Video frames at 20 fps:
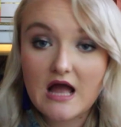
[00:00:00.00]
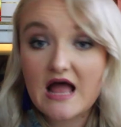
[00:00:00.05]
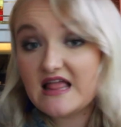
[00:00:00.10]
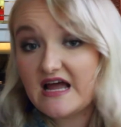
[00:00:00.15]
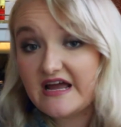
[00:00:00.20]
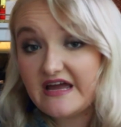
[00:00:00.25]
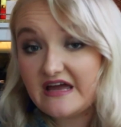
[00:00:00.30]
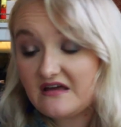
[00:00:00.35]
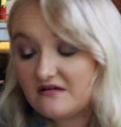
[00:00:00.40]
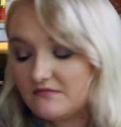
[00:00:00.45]
I
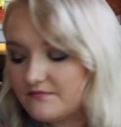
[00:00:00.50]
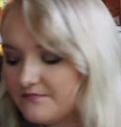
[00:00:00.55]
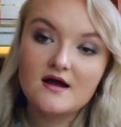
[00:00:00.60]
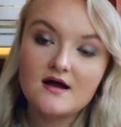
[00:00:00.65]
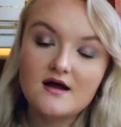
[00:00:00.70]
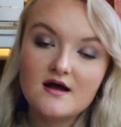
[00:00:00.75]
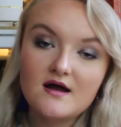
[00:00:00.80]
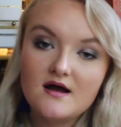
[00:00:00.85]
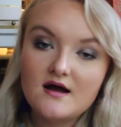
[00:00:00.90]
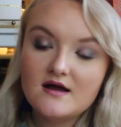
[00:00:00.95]
like it.
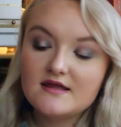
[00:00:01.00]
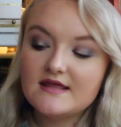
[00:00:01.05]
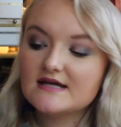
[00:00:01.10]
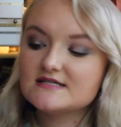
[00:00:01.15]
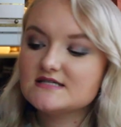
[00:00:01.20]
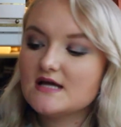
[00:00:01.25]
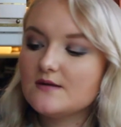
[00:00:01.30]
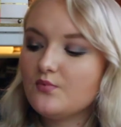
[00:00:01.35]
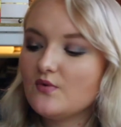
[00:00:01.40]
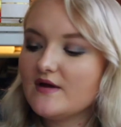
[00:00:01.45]

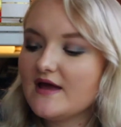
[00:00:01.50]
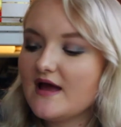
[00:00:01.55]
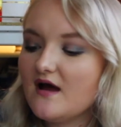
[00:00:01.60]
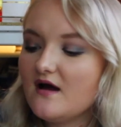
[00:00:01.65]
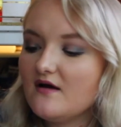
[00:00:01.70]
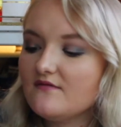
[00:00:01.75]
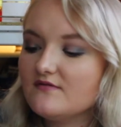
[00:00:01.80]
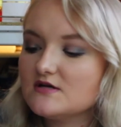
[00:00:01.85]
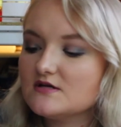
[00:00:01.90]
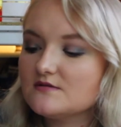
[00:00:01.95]
Next up, we
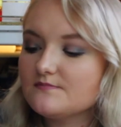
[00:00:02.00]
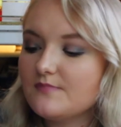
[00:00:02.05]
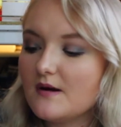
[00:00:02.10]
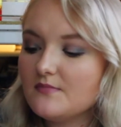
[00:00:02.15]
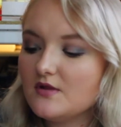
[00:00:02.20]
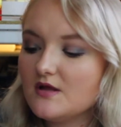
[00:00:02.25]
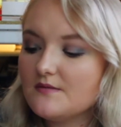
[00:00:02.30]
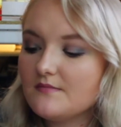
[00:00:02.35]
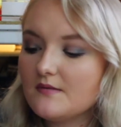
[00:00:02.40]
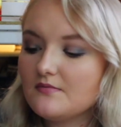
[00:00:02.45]
have
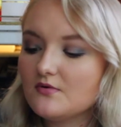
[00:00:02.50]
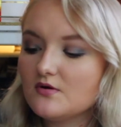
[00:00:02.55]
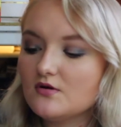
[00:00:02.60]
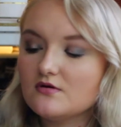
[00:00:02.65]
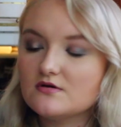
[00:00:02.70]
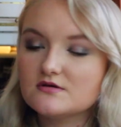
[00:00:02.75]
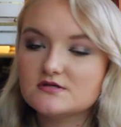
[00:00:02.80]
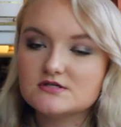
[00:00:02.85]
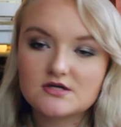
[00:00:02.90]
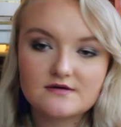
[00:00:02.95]
Bumble and
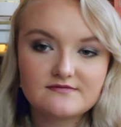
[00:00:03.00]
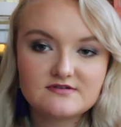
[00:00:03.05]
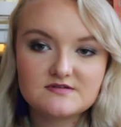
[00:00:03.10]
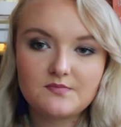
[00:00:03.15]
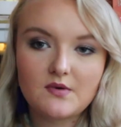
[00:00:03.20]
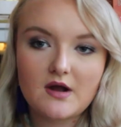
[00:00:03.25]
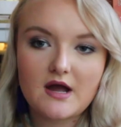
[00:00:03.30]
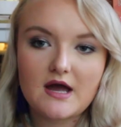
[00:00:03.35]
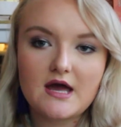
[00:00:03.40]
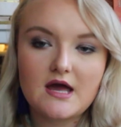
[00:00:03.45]
Bubble Surf
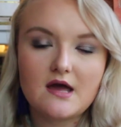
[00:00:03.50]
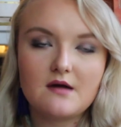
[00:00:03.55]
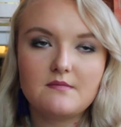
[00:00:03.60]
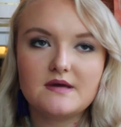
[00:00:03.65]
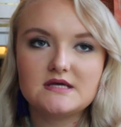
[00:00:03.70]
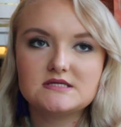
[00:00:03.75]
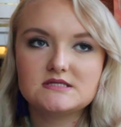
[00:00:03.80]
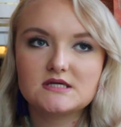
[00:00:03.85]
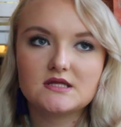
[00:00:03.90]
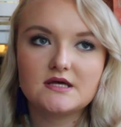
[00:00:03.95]
Spray.
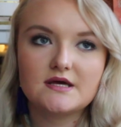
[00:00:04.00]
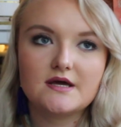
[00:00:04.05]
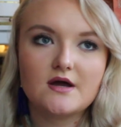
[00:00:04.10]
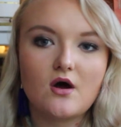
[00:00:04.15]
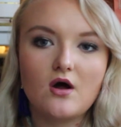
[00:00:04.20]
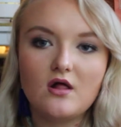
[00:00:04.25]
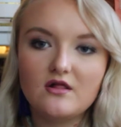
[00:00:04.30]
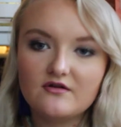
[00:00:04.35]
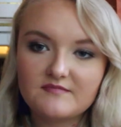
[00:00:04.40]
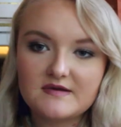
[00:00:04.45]
Basically,
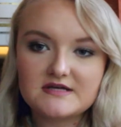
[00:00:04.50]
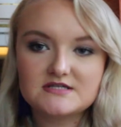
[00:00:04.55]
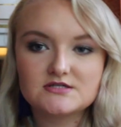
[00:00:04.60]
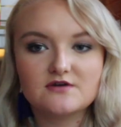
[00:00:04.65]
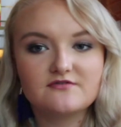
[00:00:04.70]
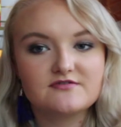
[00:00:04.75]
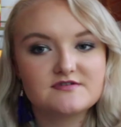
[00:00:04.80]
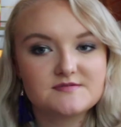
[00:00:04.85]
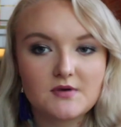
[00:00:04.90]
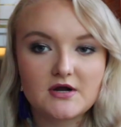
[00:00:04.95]
all of my
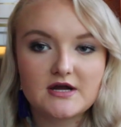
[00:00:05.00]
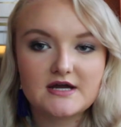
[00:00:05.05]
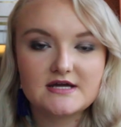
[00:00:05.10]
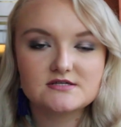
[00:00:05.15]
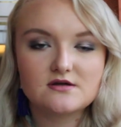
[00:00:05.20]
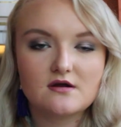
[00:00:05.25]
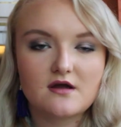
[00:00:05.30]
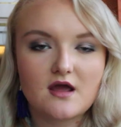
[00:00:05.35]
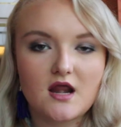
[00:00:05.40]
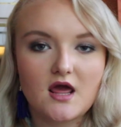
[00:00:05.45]
surf
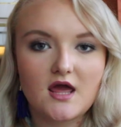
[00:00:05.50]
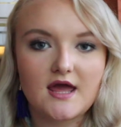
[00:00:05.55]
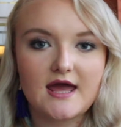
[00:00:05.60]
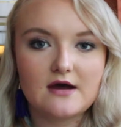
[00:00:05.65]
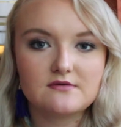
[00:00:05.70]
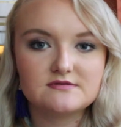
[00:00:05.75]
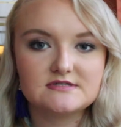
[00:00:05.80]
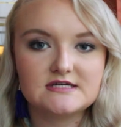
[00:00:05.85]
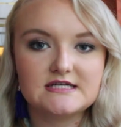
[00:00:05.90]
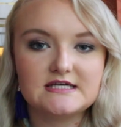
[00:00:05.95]
sprays are getting
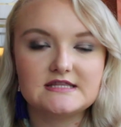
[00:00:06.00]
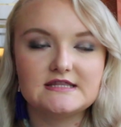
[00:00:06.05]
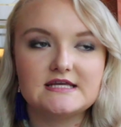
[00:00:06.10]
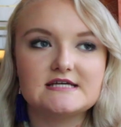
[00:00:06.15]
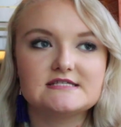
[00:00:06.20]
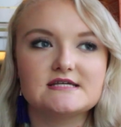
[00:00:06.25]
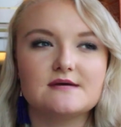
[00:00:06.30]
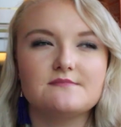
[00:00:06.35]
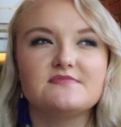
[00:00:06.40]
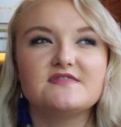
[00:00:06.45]
counted in
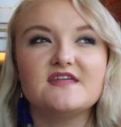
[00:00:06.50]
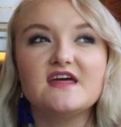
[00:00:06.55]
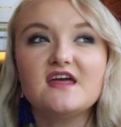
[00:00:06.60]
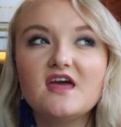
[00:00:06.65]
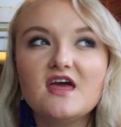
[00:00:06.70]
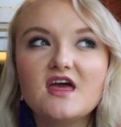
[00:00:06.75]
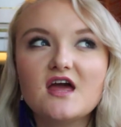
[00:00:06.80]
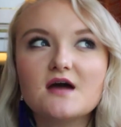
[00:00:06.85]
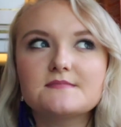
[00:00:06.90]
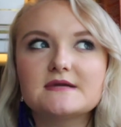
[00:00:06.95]
this. I'm
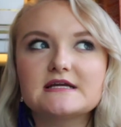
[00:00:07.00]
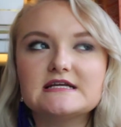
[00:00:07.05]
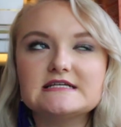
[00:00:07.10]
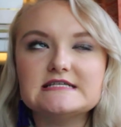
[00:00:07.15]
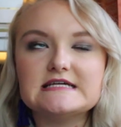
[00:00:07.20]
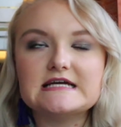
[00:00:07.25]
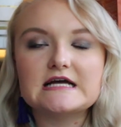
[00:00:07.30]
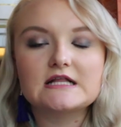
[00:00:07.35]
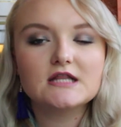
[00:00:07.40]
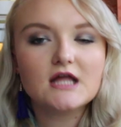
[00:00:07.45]
thinking I'm gonna
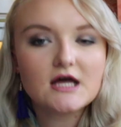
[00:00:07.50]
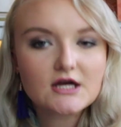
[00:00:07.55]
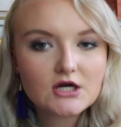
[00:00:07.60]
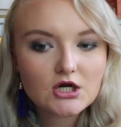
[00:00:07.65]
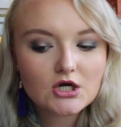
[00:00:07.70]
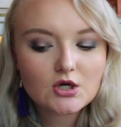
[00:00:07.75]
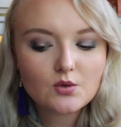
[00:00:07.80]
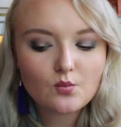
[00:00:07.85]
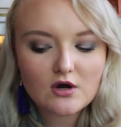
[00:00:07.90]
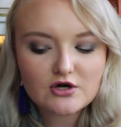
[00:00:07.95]

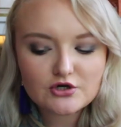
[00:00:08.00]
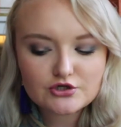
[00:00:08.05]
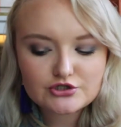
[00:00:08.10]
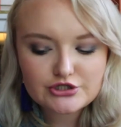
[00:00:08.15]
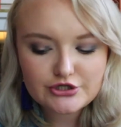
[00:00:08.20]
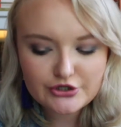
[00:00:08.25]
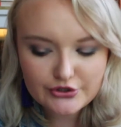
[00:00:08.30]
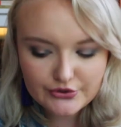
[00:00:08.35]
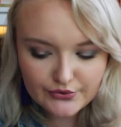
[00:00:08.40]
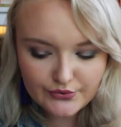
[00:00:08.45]
declutter one or
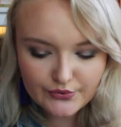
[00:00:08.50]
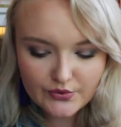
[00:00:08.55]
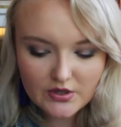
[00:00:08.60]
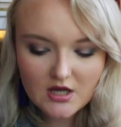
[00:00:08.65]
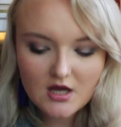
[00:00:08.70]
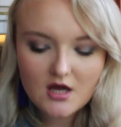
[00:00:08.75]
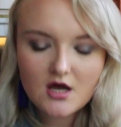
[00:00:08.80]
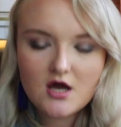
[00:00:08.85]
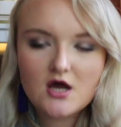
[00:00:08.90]
two